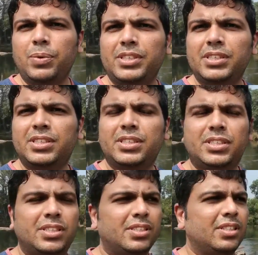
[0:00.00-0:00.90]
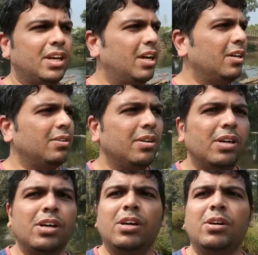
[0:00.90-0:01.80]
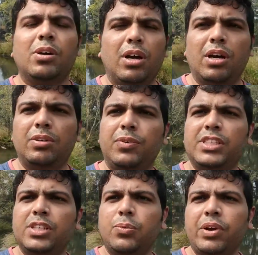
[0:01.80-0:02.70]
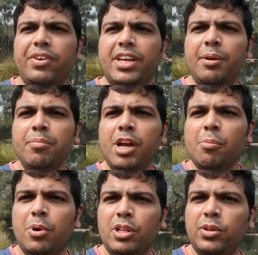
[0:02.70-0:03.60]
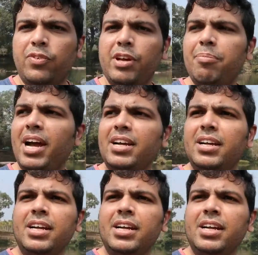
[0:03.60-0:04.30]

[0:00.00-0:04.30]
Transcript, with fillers: which is uh, uh, which is the way we came but on the way back